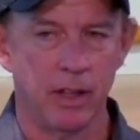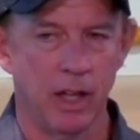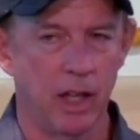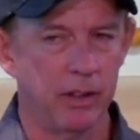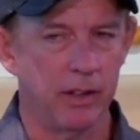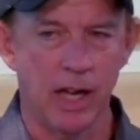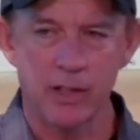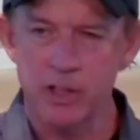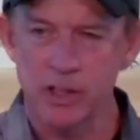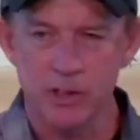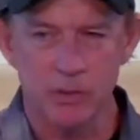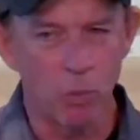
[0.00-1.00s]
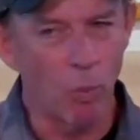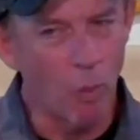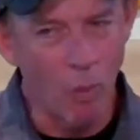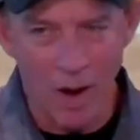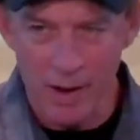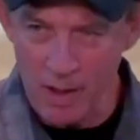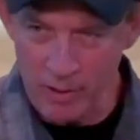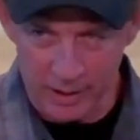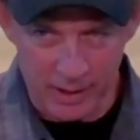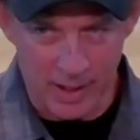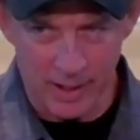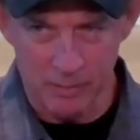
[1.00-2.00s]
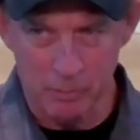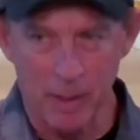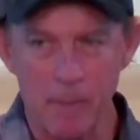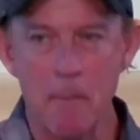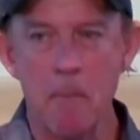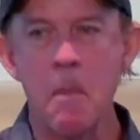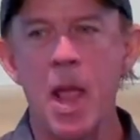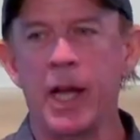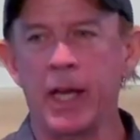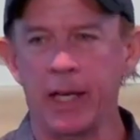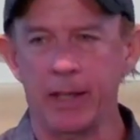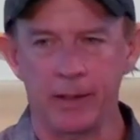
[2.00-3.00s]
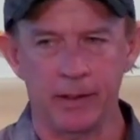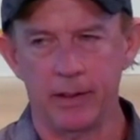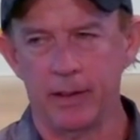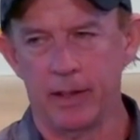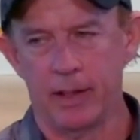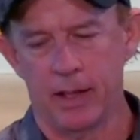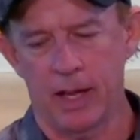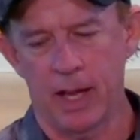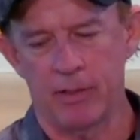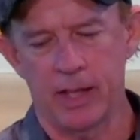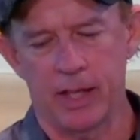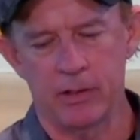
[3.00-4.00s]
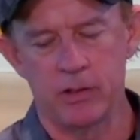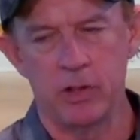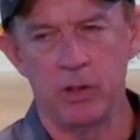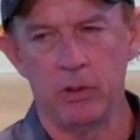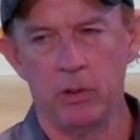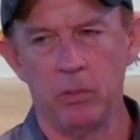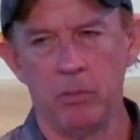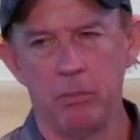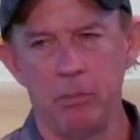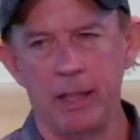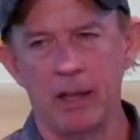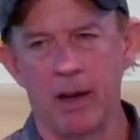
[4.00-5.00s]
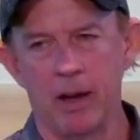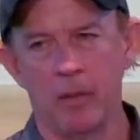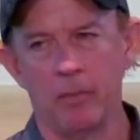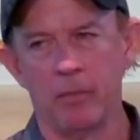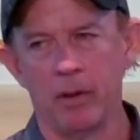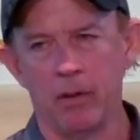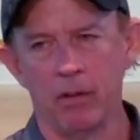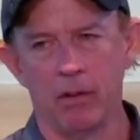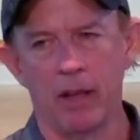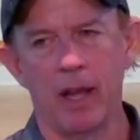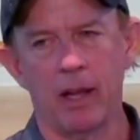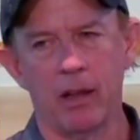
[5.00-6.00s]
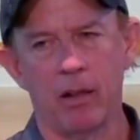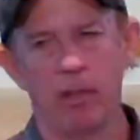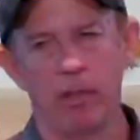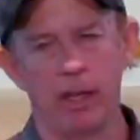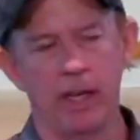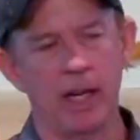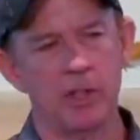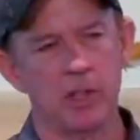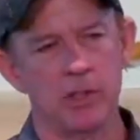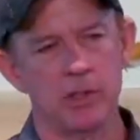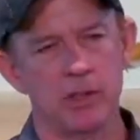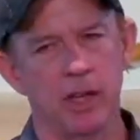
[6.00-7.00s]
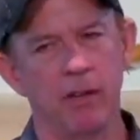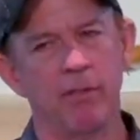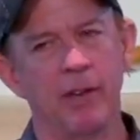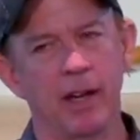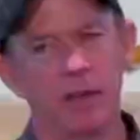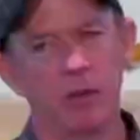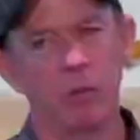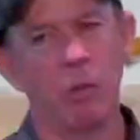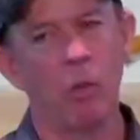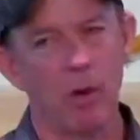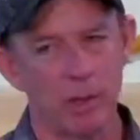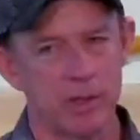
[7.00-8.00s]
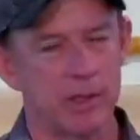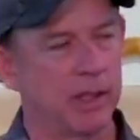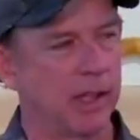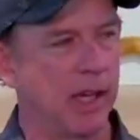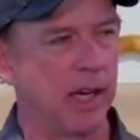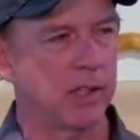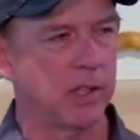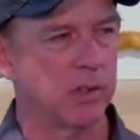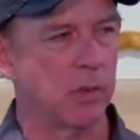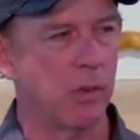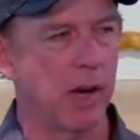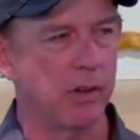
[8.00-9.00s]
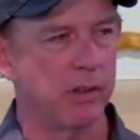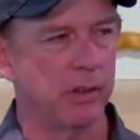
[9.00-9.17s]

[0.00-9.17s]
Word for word: not just one other God, but many, and then to become like the nations, in fact, worse than the nations around you.